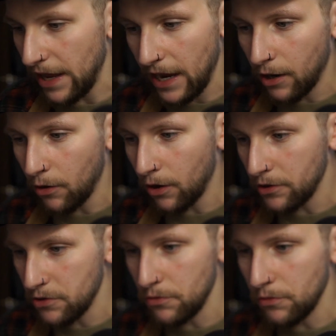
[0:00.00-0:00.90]
now all
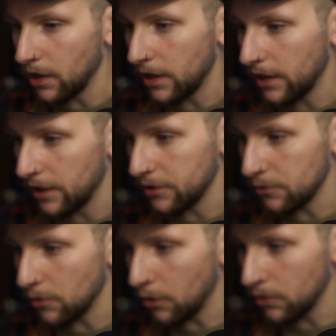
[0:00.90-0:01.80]
you
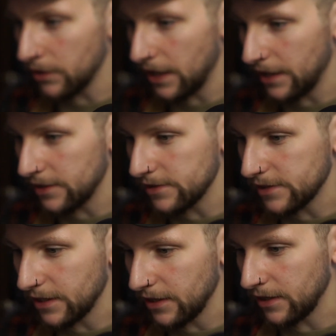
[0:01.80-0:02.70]
old
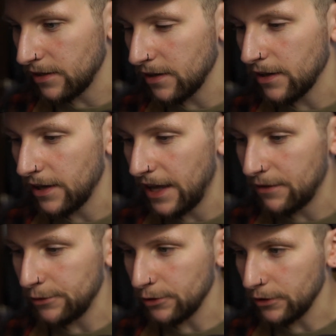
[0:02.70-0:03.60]
heads can
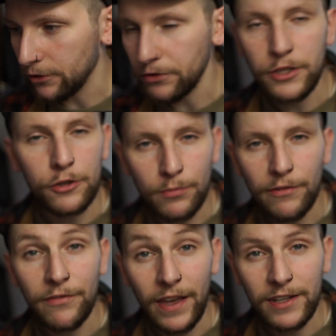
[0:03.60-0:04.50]
have your little cube
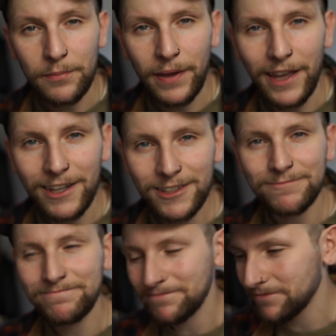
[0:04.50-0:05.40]
effect back.
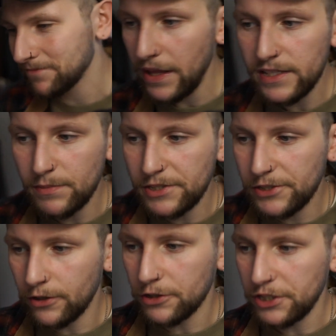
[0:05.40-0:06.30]
Plasma
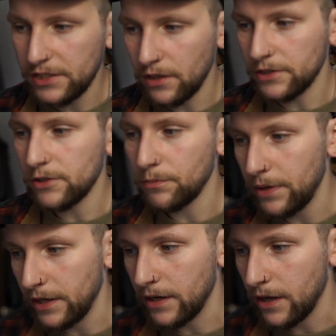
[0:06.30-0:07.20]
Search has also
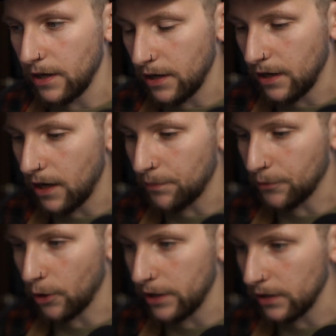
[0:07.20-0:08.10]
been
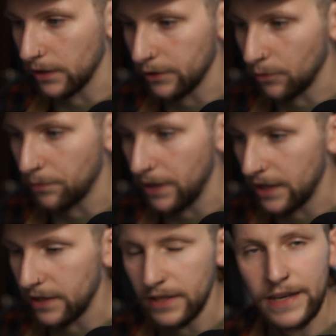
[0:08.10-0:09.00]
upgraded a little
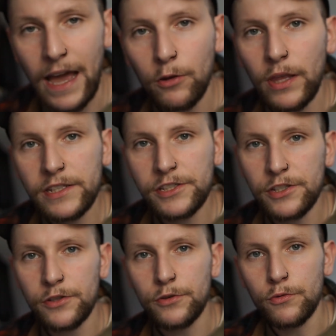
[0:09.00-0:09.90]
bit. Now
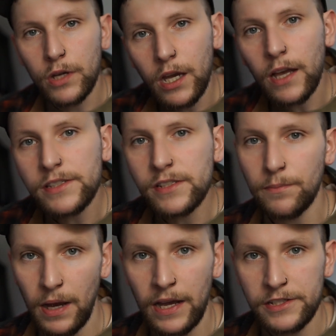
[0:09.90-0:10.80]
lets you
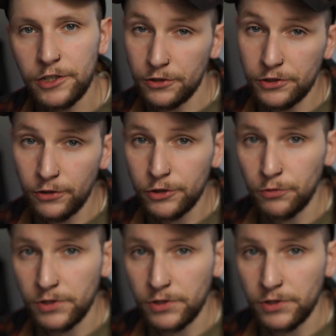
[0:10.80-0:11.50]
customize your search